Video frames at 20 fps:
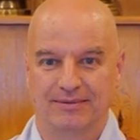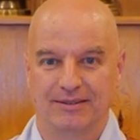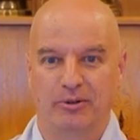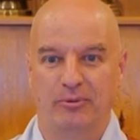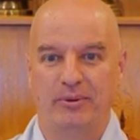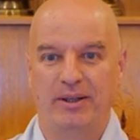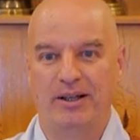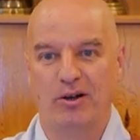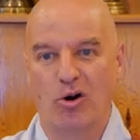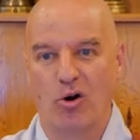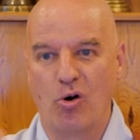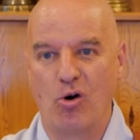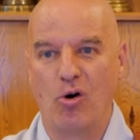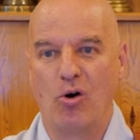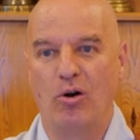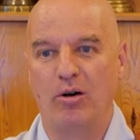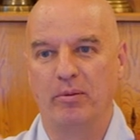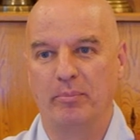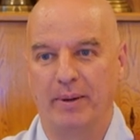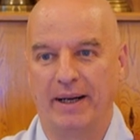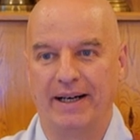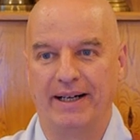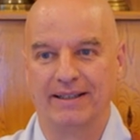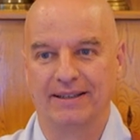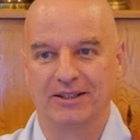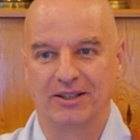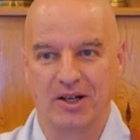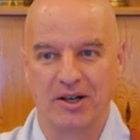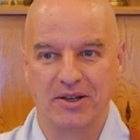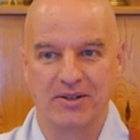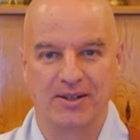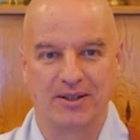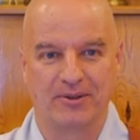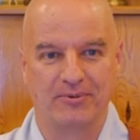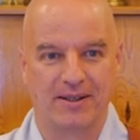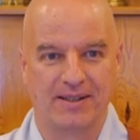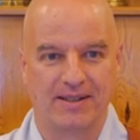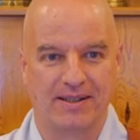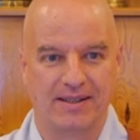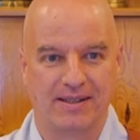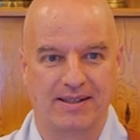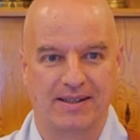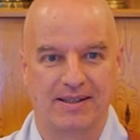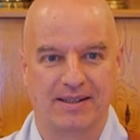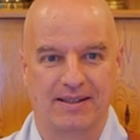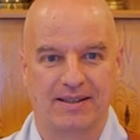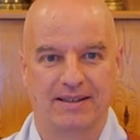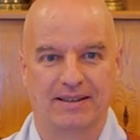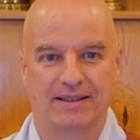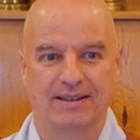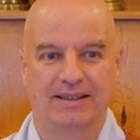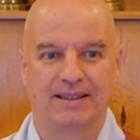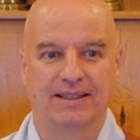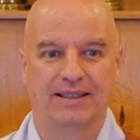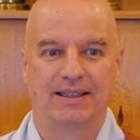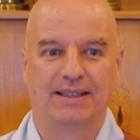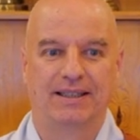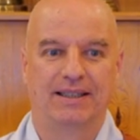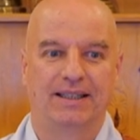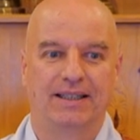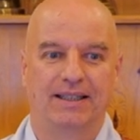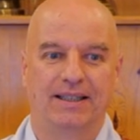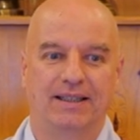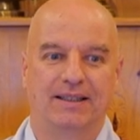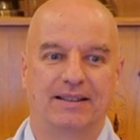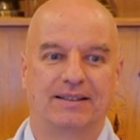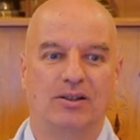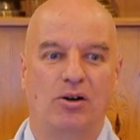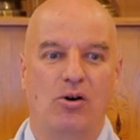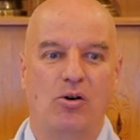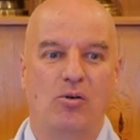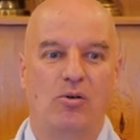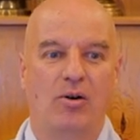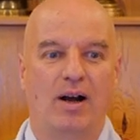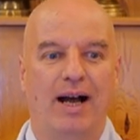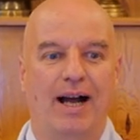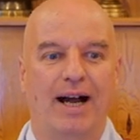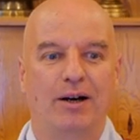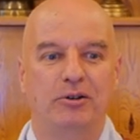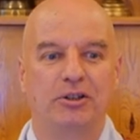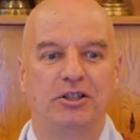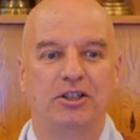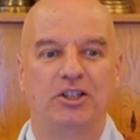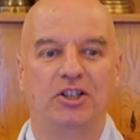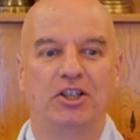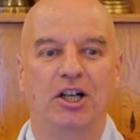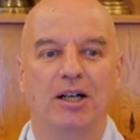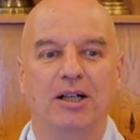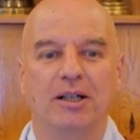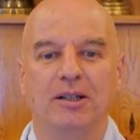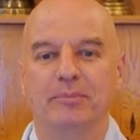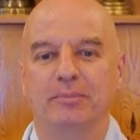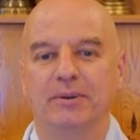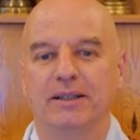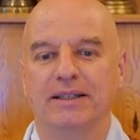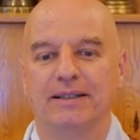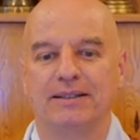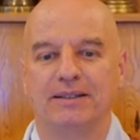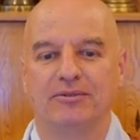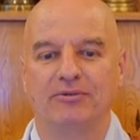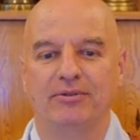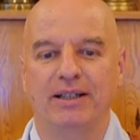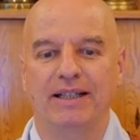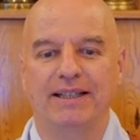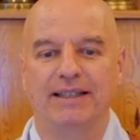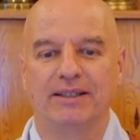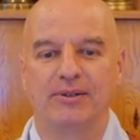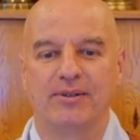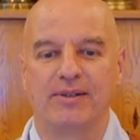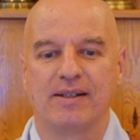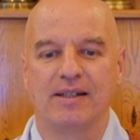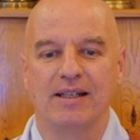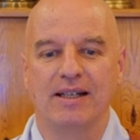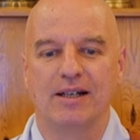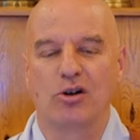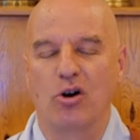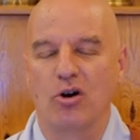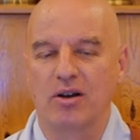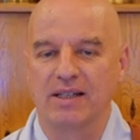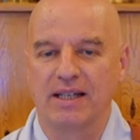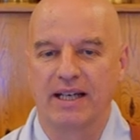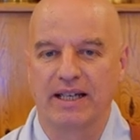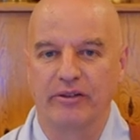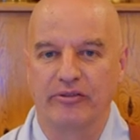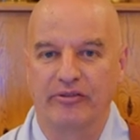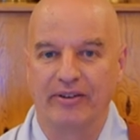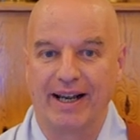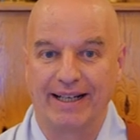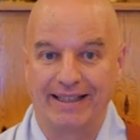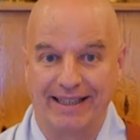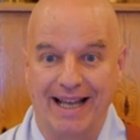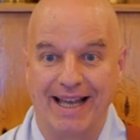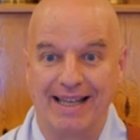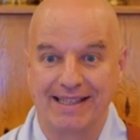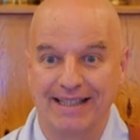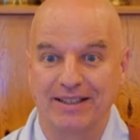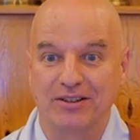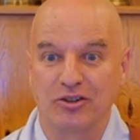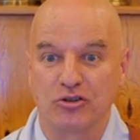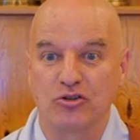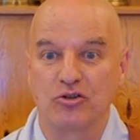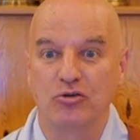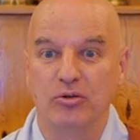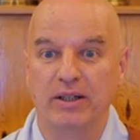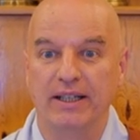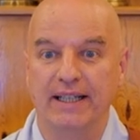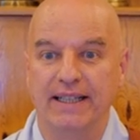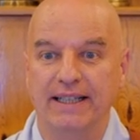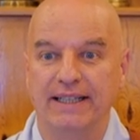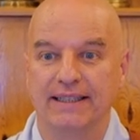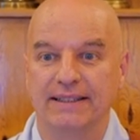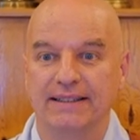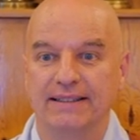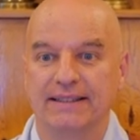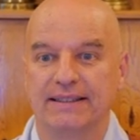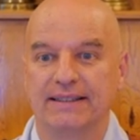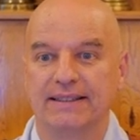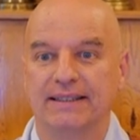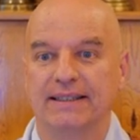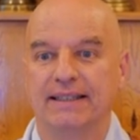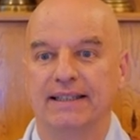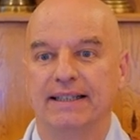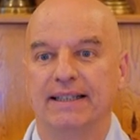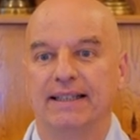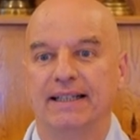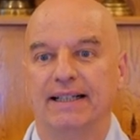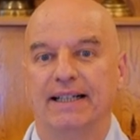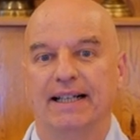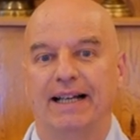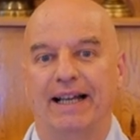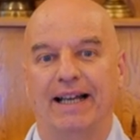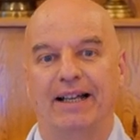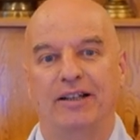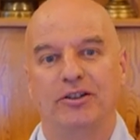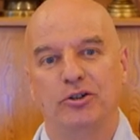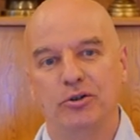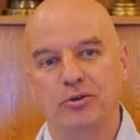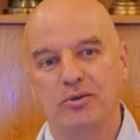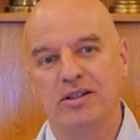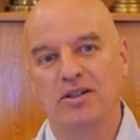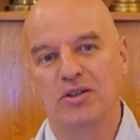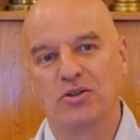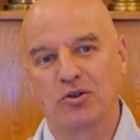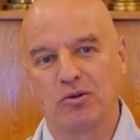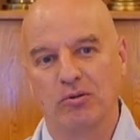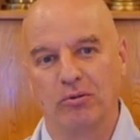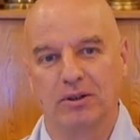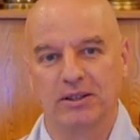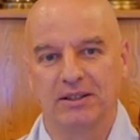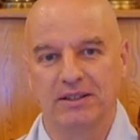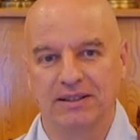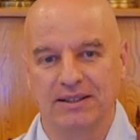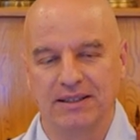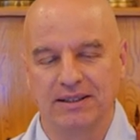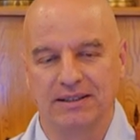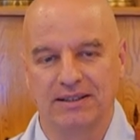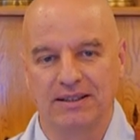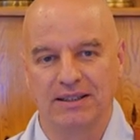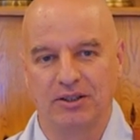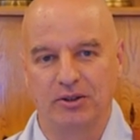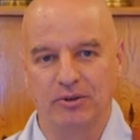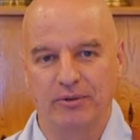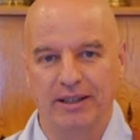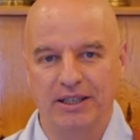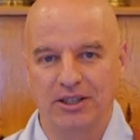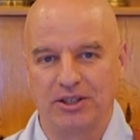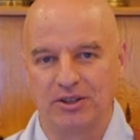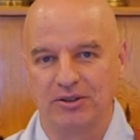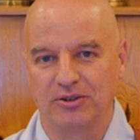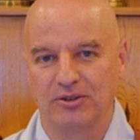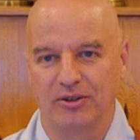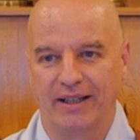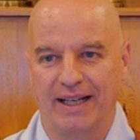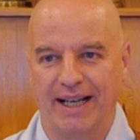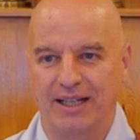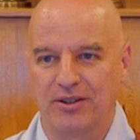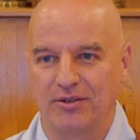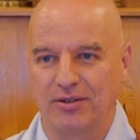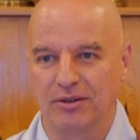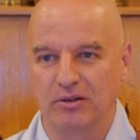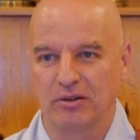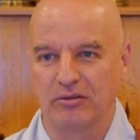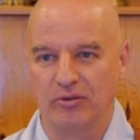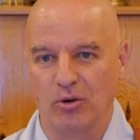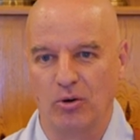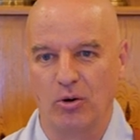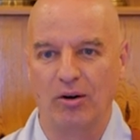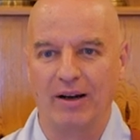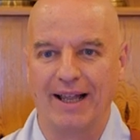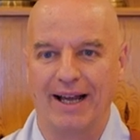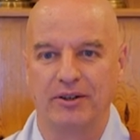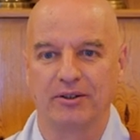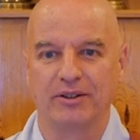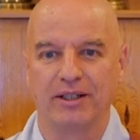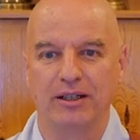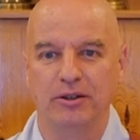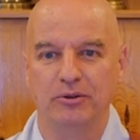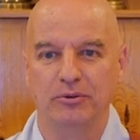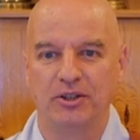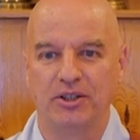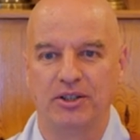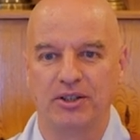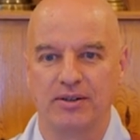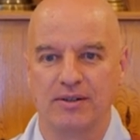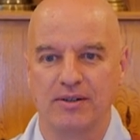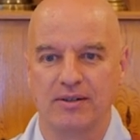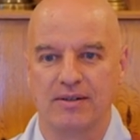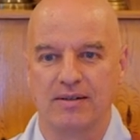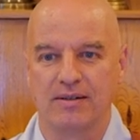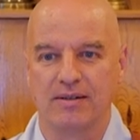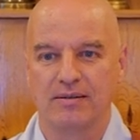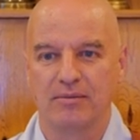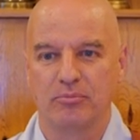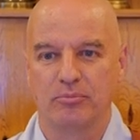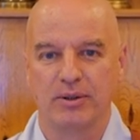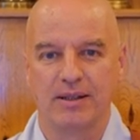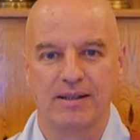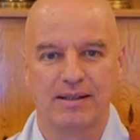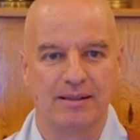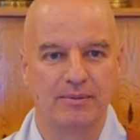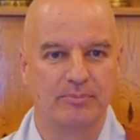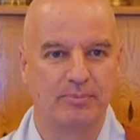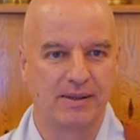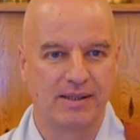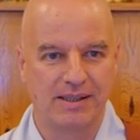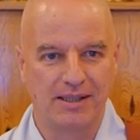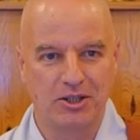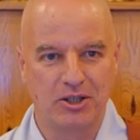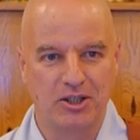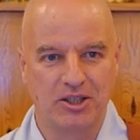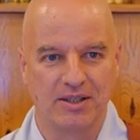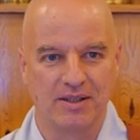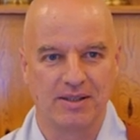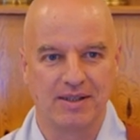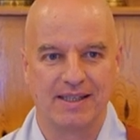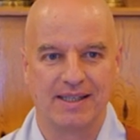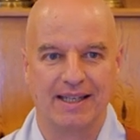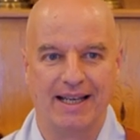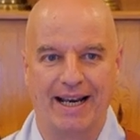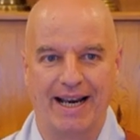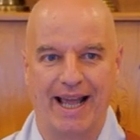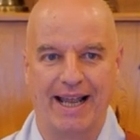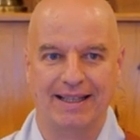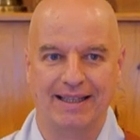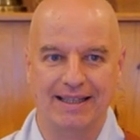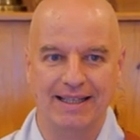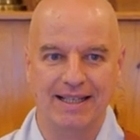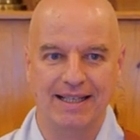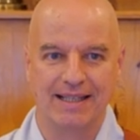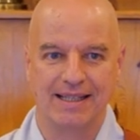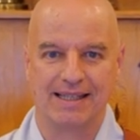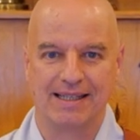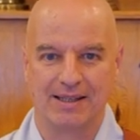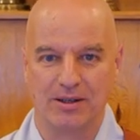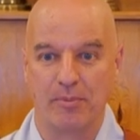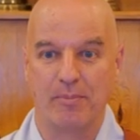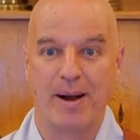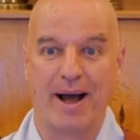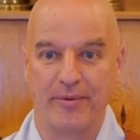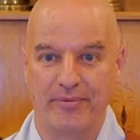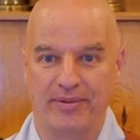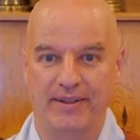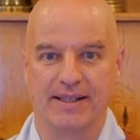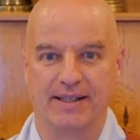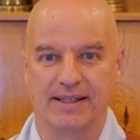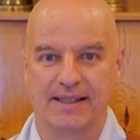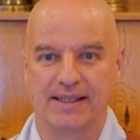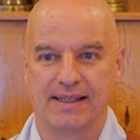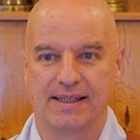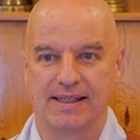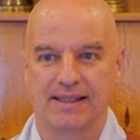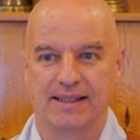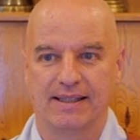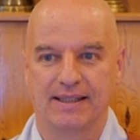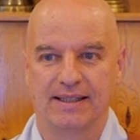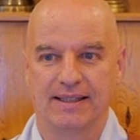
We all bear the consequences. So, our job is really to see cause and effect as it truly is and use this quarantine situation to get rid of all our illusions, presuppositions, and ideas about this.